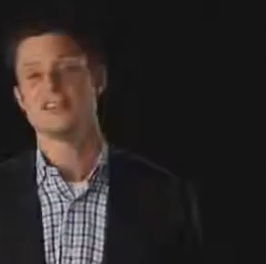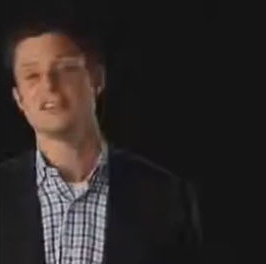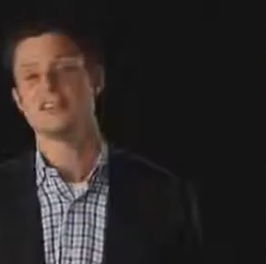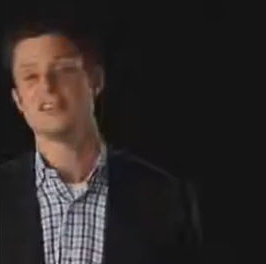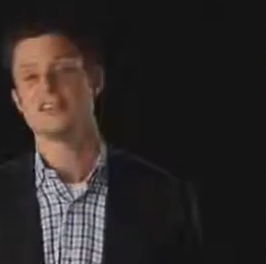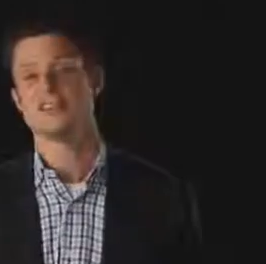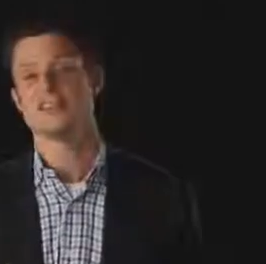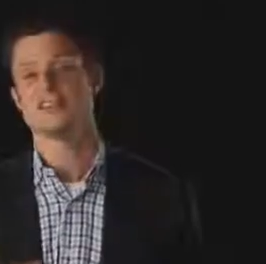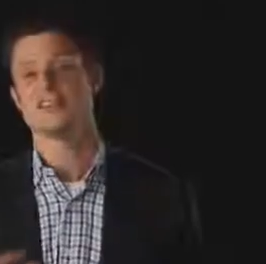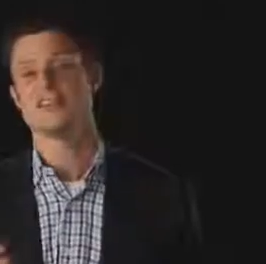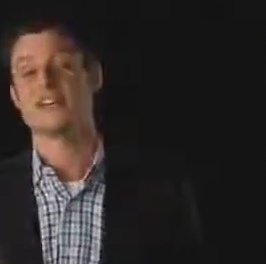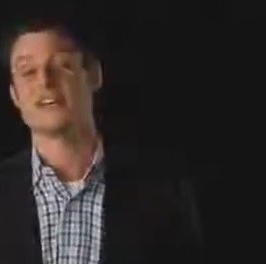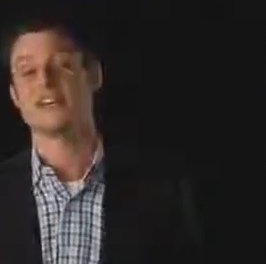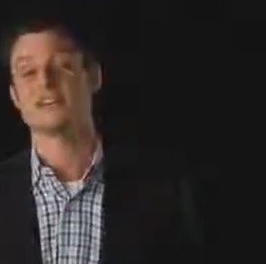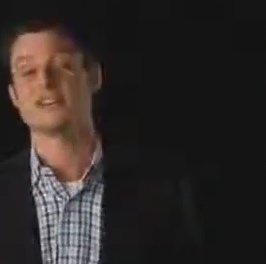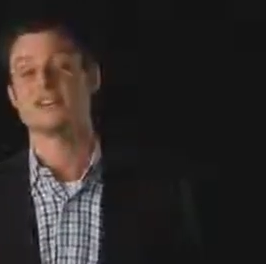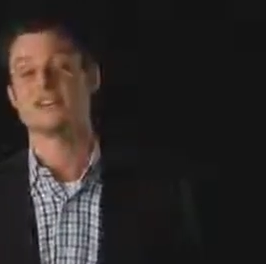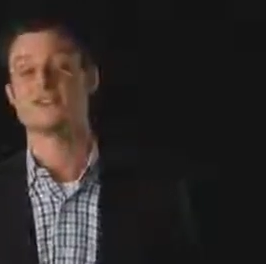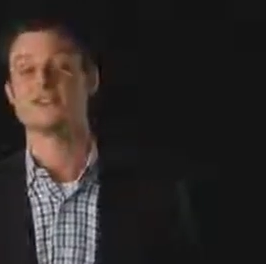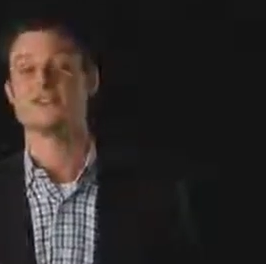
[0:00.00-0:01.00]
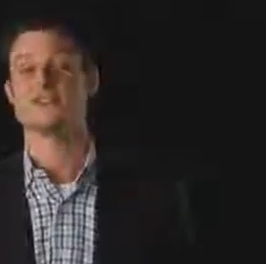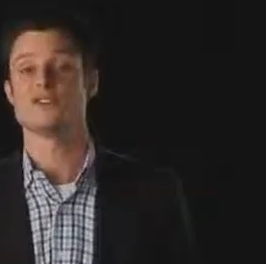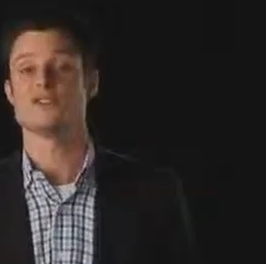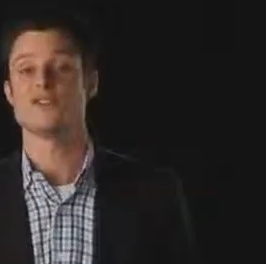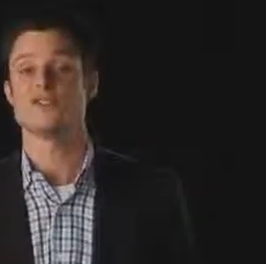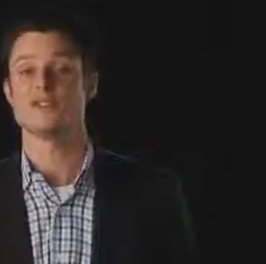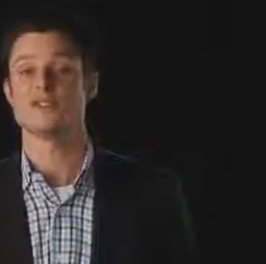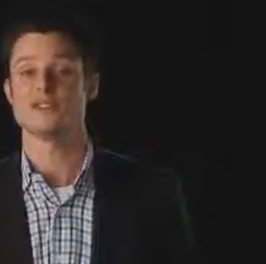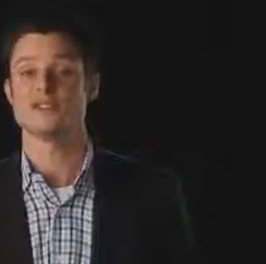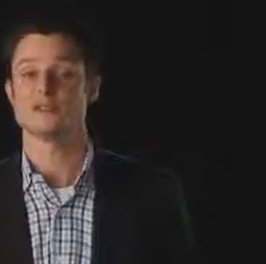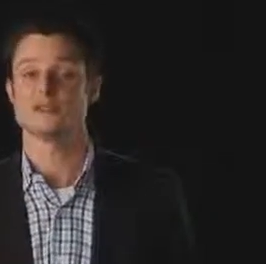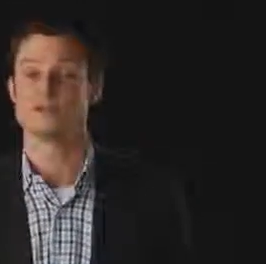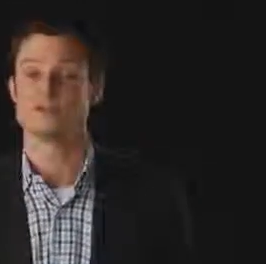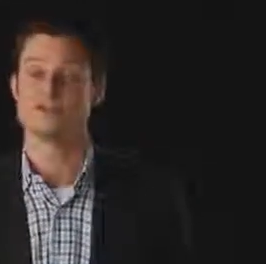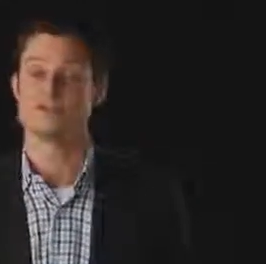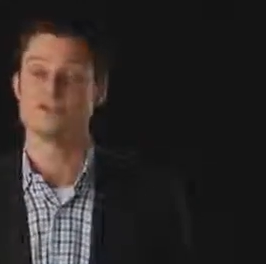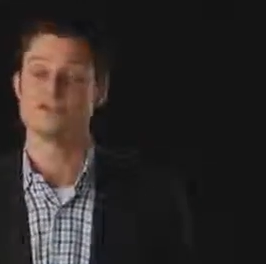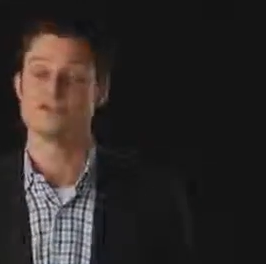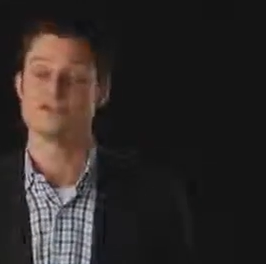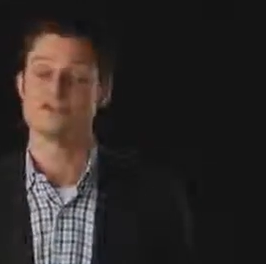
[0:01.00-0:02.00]
They had an idea for what they were
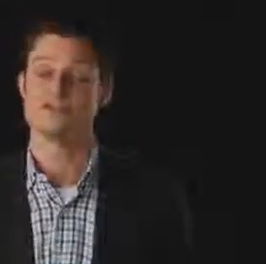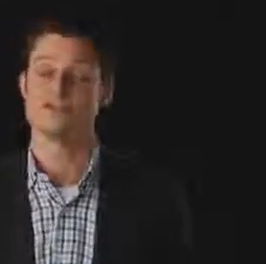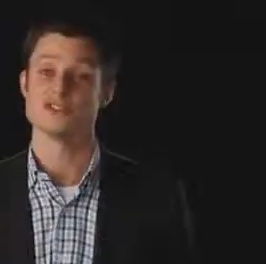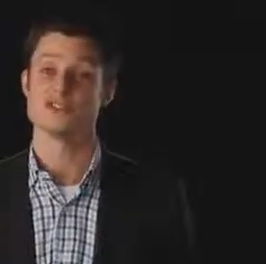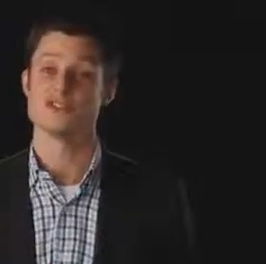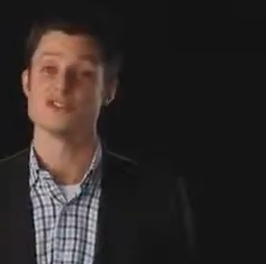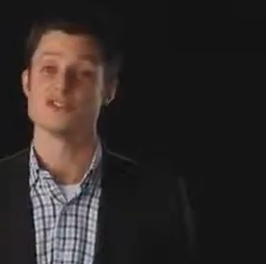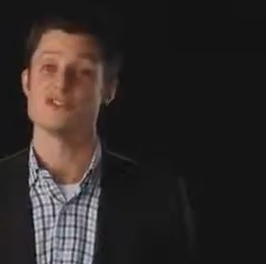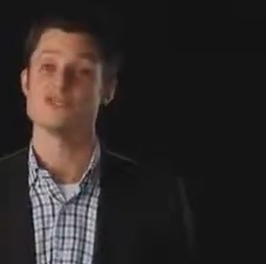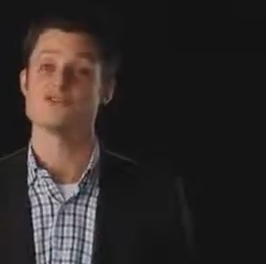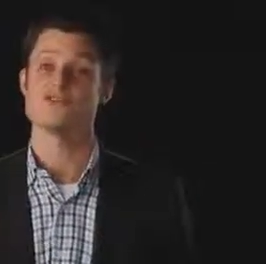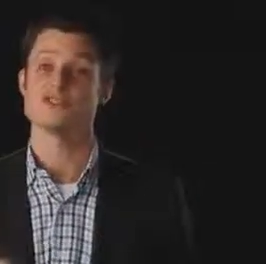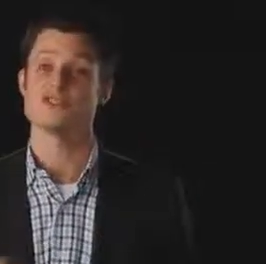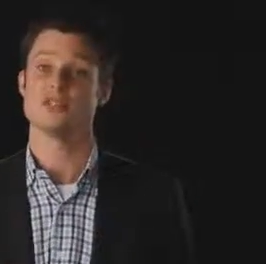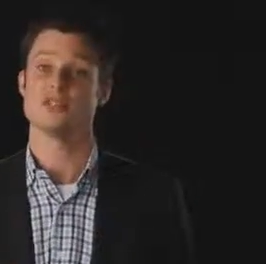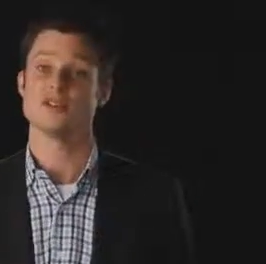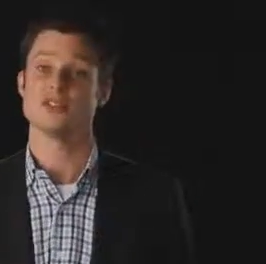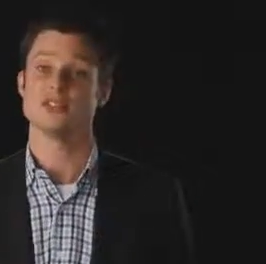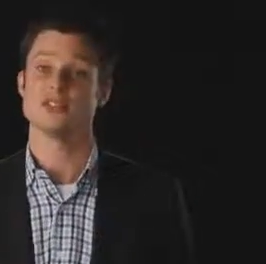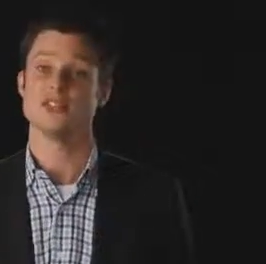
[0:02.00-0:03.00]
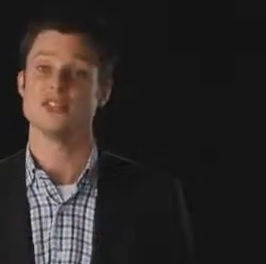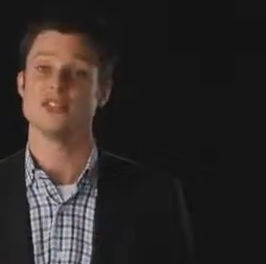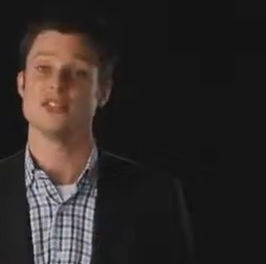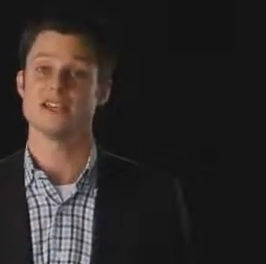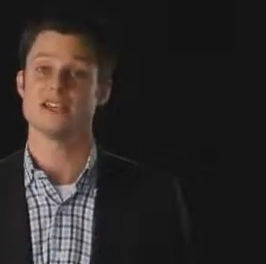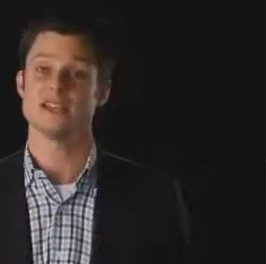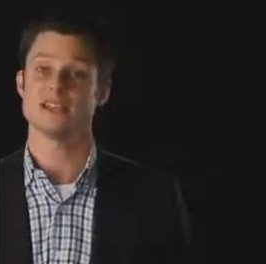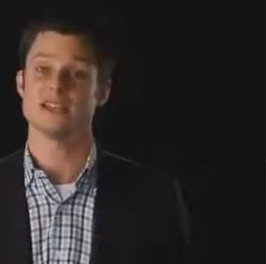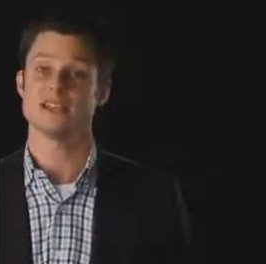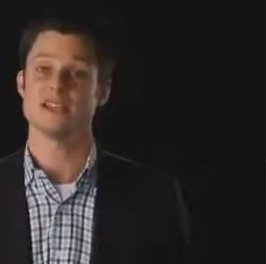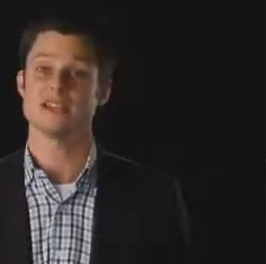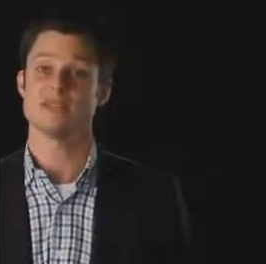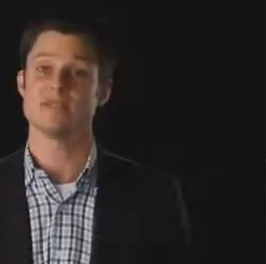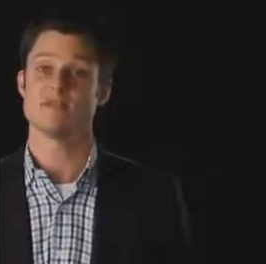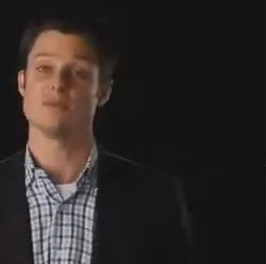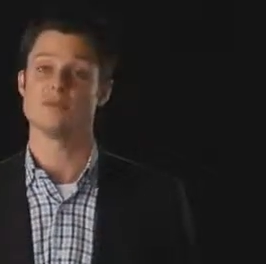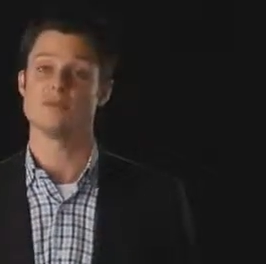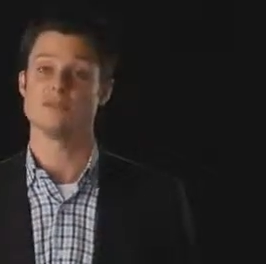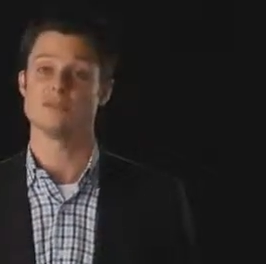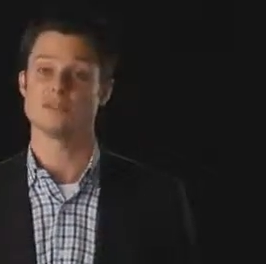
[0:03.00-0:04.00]
going to receive from a client
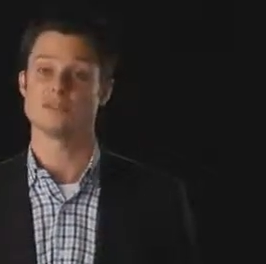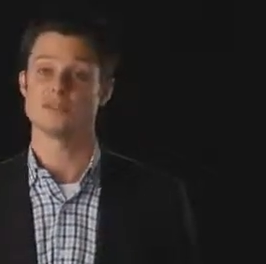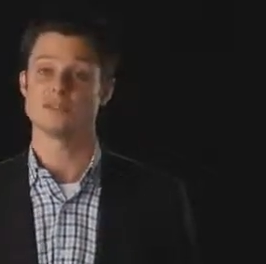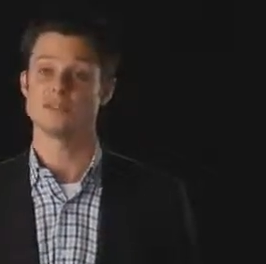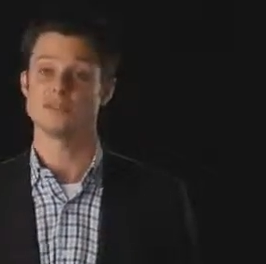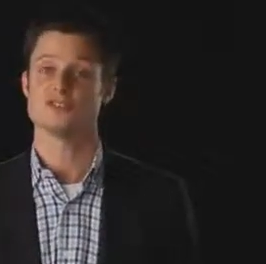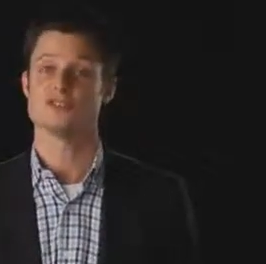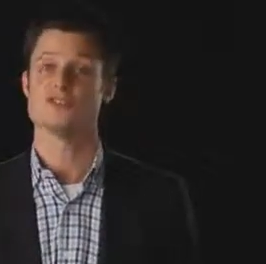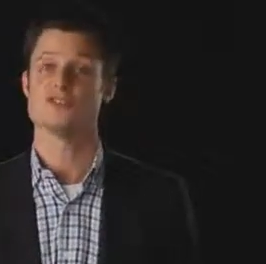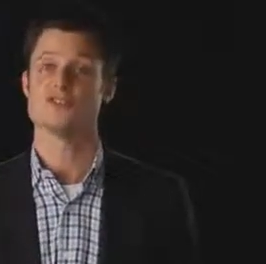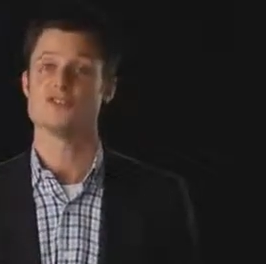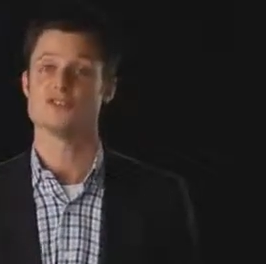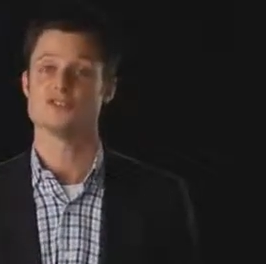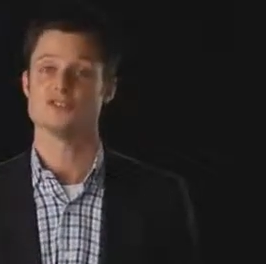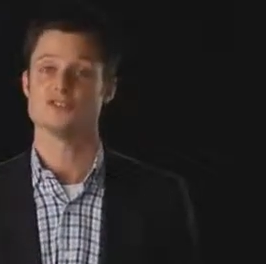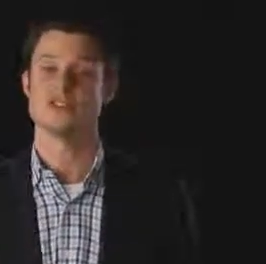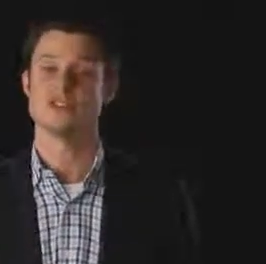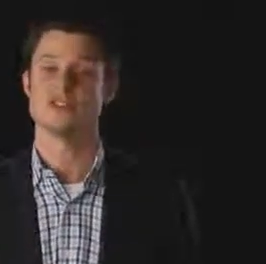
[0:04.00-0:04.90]
standpoint, so user